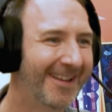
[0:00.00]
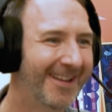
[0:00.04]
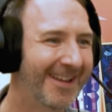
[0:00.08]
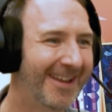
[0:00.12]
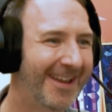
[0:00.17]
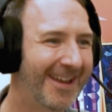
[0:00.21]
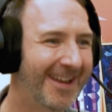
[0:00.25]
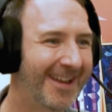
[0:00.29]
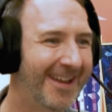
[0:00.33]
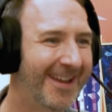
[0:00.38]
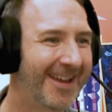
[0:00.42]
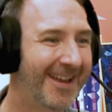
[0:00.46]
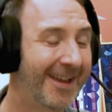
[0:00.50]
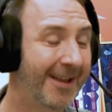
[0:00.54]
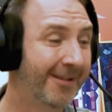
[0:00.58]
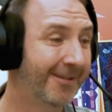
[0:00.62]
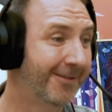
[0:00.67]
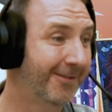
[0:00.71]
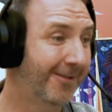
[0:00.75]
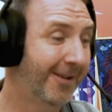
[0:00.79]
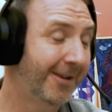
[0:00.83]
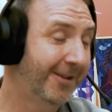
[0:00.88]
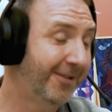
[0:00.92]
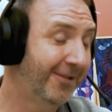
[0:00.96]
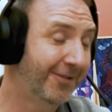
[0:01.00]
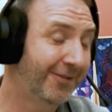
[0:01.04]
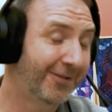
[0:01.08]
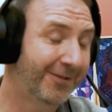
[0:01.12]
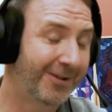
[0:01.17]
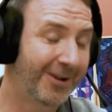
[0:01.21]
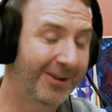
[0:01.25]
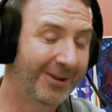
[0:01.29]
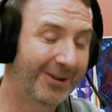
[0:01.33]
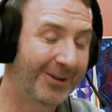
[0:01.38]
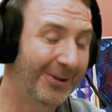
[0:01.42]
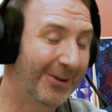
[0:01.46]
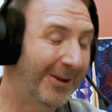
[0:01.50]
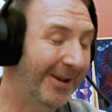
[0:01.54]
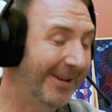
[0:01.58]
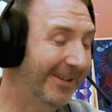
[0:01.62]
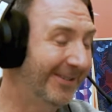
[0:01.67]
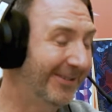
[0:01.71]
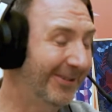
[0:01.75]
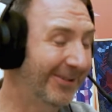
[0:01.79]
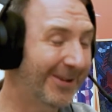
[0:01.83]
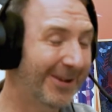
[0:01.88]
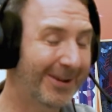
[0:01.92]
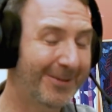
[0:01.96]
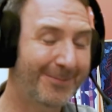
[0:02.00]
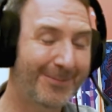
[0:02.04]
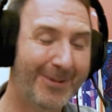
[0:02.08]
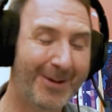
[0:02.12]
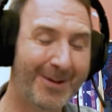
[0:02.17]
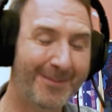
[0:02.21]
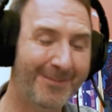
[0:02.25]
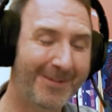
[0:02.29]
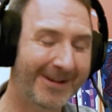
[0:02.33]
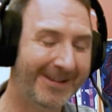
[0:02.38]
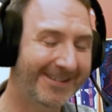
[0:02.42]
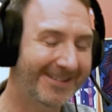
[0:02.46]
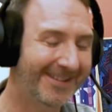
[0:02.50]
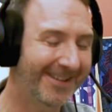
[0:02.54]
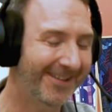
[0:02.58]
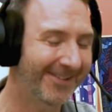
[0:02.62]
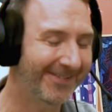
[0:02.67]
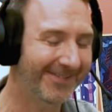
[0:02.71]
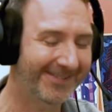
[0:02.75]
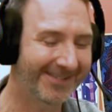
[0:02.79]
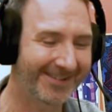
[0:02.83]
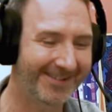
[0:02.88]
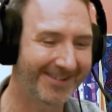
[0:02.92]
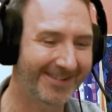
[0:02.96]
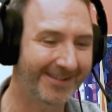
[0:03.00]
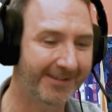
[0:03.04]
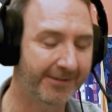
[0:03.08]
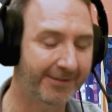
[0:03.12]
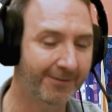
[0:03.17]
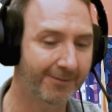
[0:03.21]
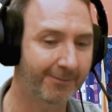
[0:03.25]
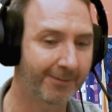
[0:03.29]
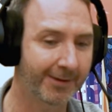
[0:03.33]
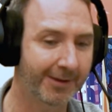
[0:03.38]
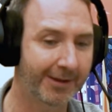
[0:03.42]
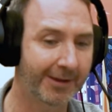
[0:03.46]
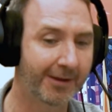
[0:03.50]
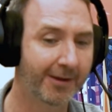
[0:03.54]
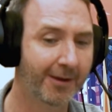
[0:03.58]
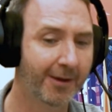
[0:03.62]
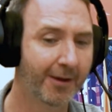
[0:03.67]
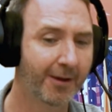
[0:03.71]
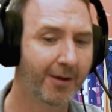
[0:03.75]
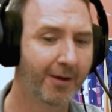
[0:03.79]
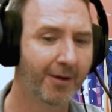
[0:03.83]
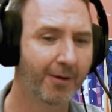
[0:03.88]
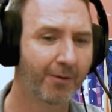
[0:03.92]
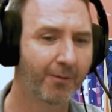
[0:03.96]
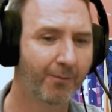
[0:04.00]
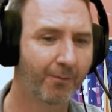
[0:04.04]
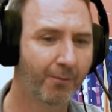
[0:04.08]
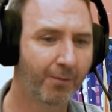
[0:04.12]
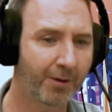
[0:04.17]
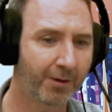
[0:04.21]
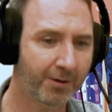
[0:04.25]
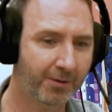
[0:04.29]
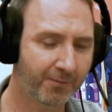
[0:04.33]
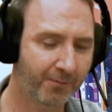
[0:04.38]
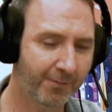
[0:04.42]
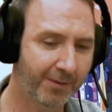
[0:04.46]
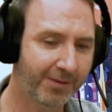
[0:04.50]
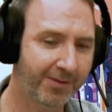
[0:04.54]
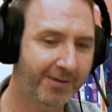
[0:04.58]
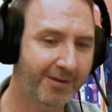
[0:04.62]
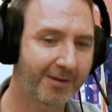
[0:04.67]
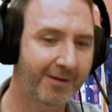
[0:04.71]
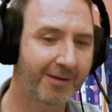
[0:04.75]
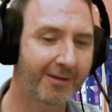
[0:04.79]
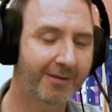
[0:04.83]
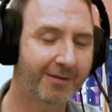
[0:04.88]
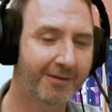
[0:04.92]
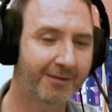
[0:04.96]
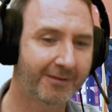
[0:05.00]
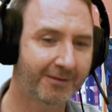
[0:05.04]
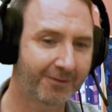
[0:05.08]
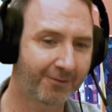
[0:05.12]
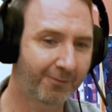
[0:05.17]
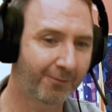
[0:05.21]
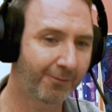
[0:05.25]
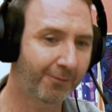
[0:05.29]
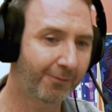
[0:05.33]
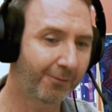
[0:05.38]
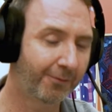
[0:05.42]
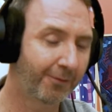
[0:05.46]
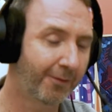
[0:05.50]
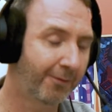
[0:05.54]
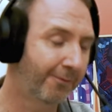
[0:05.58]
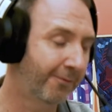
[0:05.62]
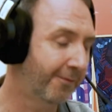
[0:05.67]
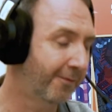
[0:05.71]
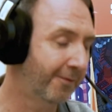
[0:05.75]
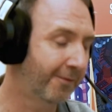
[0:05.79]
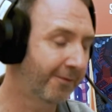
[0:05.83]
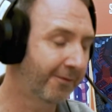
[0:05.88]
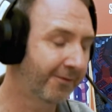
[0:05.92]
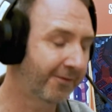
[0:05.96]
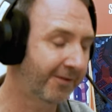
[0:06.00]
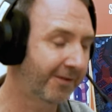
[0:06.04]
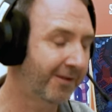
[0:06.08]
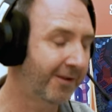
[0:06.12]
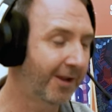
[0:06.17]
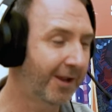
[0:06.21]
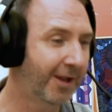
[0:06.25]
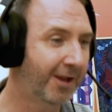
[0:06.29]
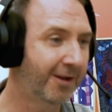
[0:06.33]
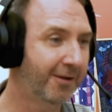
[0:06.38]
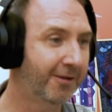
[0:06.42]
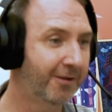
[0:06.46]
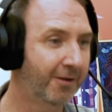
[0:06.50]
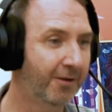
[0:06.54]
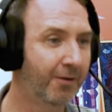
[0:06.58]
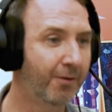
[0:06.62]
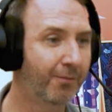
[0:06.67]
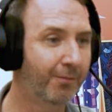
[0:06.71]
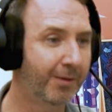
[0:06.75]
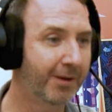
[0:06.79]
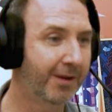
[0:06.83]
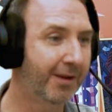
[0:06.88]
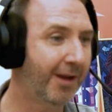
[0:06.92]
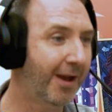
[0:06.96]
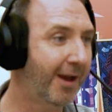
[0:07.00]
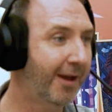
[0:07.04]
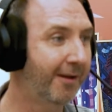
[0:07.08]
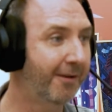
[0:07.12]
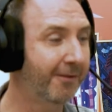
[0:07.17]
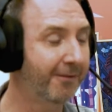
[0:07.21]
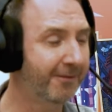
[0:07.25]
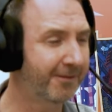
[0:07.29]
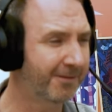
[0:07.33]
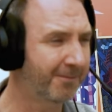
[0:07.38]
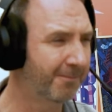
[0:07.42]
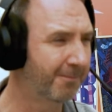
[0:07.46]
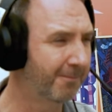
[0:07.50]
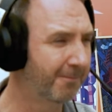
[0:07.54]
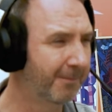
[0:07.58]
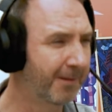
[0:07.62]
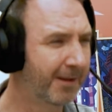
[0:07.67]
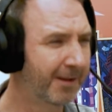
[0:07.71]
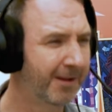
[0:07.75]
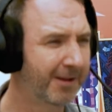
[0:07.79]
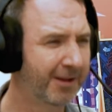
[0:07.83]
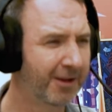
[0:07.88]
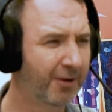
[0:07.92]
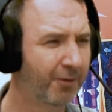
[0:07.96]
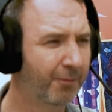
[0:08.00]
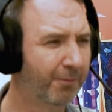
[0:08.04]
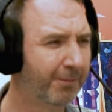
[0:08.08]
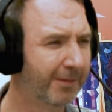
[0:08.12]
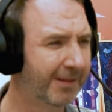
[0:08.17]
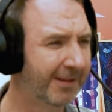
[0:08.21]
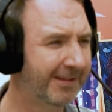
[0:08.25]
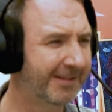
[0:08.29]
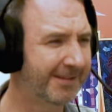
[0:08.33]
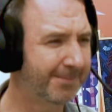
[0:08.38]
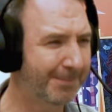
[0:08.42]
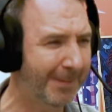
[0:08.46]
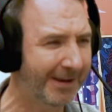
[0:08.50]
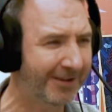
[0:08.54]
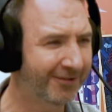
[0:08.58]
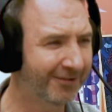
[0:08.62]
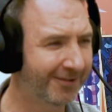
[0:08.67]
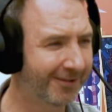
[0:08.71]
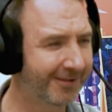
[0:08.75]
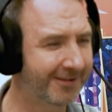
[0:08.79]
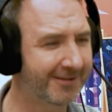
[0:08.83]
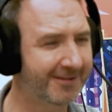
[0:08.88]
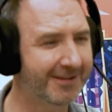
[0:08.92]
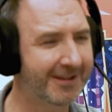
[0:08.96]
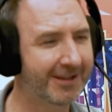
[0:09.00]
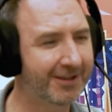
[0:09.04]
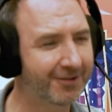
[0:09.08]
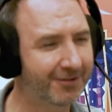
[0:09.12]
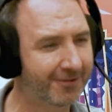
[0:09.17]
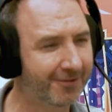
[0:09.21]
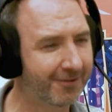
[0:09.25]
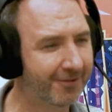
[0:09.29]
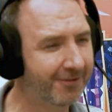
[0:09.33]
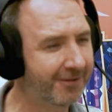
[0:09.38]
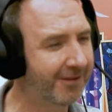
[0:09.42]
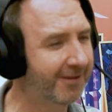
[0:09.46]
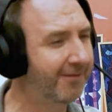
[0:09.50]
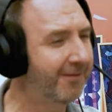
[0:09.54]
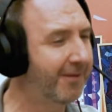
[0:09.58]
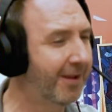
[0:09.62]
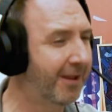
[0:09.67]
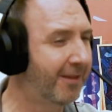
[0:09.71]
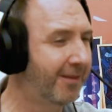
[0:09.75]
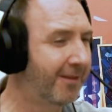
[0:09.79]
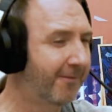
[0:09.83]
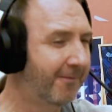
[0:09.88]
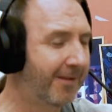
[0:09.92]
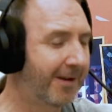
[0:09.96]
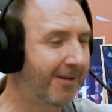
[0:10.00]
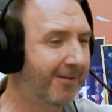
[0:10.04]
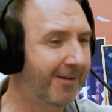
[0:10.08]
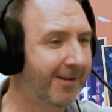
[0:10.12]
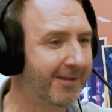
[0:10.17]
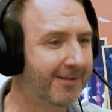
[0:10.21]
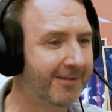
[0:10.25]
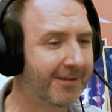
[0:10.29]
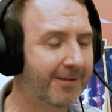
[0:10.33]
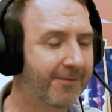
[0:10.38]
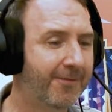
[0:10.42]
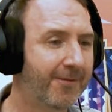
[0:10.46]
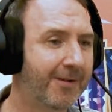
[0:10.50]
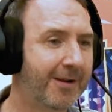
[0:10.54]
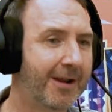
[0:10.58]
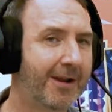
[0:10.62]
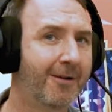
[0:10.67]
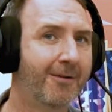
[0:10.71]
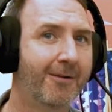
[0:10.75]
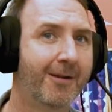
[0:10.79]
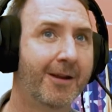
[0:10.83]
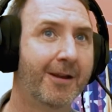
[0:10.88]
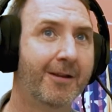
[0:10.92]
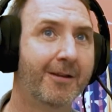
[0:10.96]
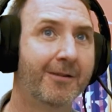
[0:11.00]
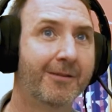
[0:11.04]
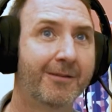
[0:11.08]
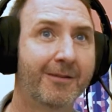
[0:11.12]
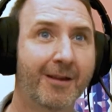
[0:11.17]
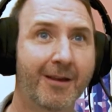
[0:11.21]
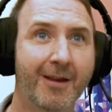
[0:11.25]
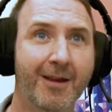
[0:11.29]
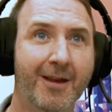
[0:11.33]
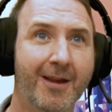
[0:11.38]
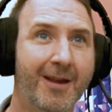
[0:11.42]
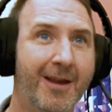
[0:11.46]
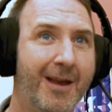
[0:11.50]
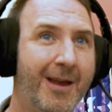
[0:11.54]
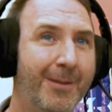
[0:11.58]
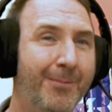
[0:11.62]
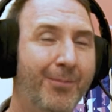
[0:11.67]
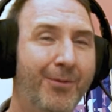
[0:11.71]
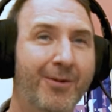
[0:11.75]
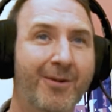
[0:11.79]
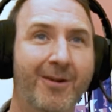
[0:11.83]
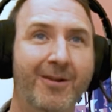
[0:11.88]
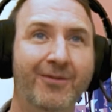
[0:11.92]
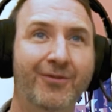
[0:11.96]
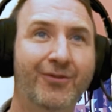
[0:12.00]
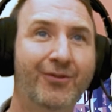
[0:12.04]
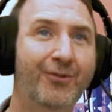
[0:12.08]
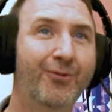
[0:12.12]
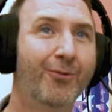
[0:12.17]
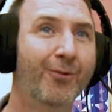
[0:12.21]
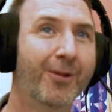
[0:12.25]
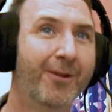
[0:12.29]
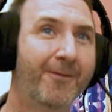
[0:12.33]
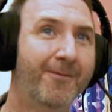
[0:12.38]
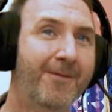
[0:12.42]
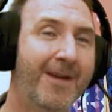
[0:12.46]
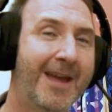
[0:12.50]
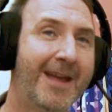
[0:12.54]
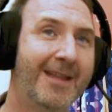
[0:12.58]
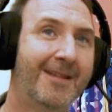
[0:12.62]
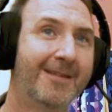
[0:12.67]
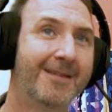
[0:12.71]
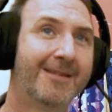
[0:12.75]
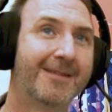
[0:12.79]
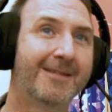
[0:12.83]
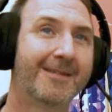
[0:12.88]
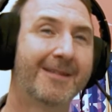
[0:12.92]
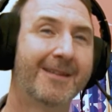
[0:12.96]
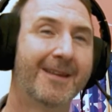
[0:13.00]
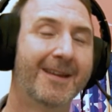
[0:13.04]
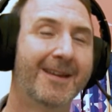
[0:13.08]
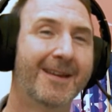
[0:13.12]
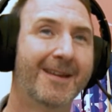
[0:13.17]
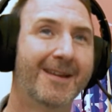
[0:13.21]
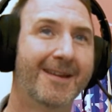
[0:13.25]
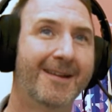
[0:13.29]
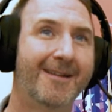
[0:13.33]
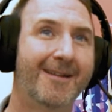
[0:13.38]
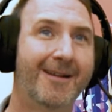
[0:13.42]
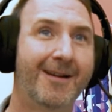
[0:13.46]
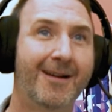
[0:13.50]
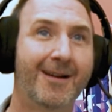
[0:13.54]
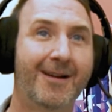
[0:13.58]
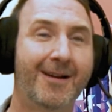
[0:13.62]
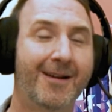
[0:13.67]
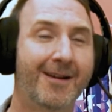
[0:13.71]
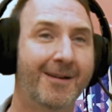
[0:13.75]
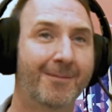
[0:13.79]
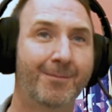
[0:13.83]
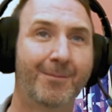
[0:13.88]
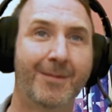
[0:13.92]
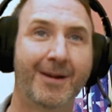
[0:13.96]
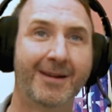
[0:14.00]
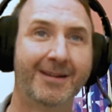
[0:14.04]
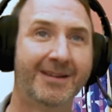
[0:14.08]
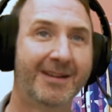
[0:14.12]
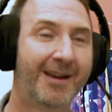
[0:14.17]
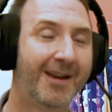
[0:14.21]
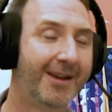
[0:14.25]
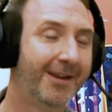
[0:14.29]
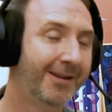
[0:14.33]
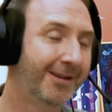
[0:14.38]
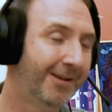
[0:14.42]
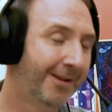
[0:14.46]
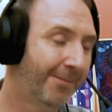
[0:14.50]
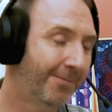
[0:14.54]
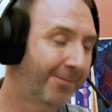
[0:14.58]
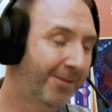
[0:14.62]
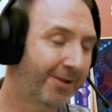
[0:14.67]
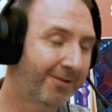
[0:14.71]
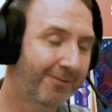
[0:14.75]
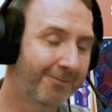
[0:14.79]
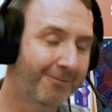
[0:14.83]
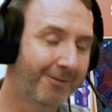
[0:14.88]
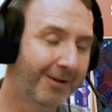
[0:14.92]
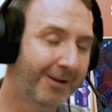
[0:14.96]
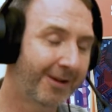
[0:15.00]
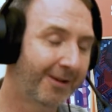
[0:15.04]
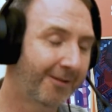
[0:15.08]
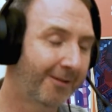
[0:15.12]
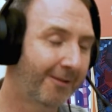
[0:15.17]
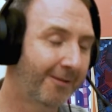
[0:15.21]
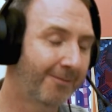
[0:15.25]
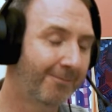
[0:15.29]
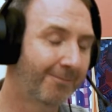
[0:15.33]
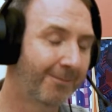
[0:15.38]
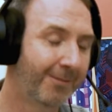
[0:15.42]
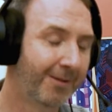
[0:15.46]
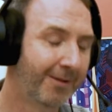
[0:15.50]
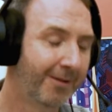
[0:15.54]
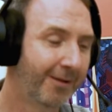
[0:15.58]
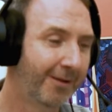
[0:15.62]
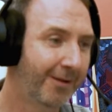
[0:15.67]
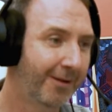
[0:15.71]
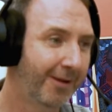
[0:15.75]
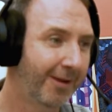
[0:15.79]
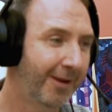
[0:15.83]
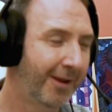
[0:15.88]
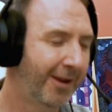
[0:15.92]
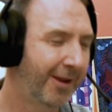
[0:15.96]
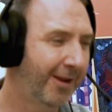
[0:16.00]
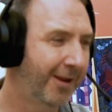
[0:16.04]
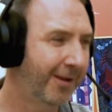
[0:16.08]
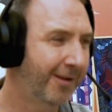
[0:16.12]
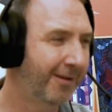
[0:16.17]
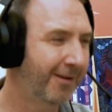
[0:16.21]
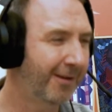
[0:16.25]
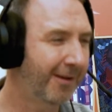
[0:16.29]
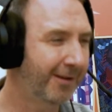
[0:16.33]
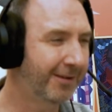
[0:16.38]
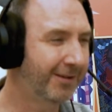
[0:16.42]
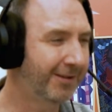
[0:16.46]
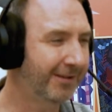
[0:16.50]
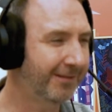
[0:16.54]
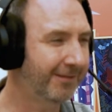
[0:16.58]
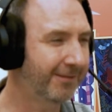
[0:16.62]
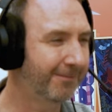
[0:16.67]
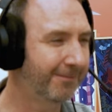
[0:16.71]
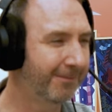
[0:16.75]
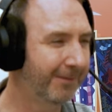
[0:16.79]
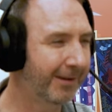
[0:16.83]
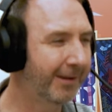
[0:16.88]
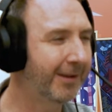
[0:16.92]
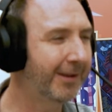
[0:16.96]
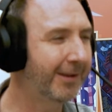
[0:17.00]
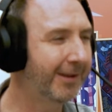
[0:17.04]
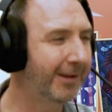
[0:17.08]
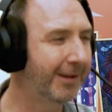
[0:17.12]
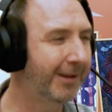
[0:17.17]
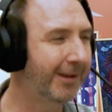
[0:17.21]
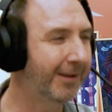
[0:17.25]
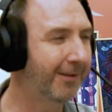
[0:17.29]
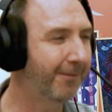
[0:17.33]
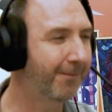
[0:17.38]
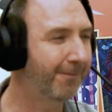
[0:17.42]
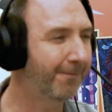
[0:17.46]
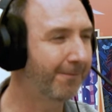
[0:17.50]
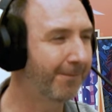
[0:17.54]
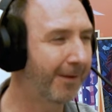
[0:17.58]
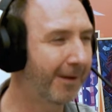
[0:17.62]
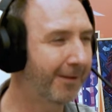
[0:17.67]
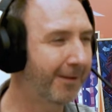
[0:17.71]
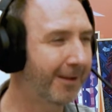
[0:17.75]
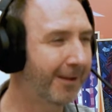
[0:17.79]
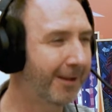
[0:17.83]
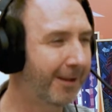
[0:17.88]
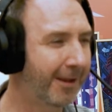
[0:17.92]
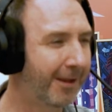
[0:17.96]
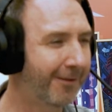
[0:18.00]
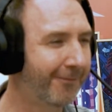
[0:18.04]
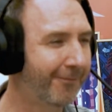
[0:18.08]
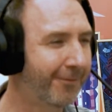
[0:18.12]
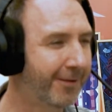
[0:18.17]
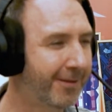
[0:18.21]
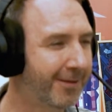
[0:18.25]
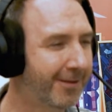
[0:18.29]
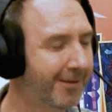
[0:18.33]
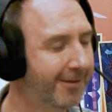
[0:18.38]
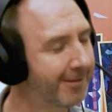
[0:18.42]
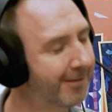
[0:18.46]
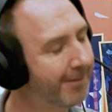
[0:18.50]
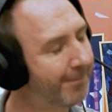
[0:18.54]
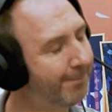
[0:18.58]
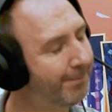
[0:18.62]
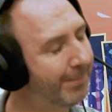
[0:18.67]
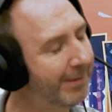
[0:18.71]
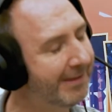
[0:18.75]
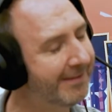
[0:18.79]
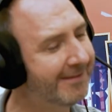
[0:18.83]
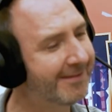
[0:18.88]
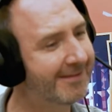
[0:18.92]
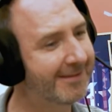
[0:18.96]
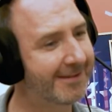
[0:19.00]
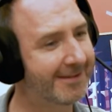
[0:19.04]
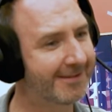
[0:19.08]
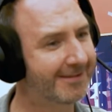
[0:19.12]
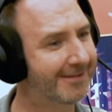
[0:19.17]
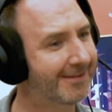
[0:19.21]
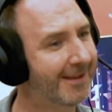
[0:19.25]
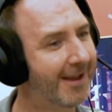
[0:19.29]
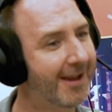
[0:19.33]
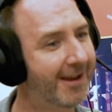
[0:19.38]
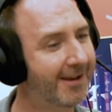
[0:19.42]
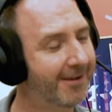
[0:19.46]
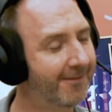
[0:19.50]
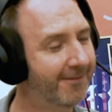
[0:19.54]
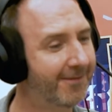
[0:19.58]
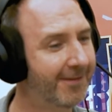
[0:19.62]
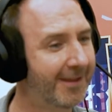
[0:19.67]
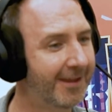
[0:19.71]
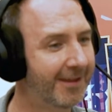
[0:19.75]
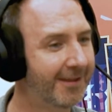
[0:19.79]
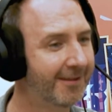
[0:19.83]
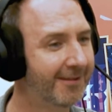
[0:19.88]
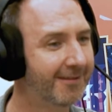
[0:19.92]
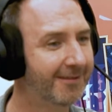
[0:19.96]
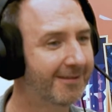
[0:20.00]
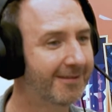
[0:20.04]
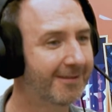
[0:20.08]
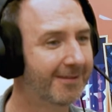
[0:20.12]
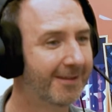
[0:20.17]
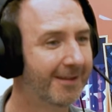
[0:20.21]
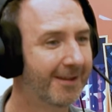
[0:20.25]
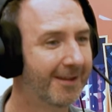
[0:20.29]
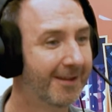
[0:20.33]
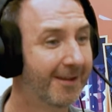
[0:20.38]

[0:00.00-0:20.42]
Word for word: And, and so I just, you know, I took it upon myself to, to really work with the, the school owners. And, and, you know, we hired some, you know, really specialist teachers in, in the various different areas. I put on school events. Um, I tightened up the curriculum. And I just really fell in love with the, the business side of things.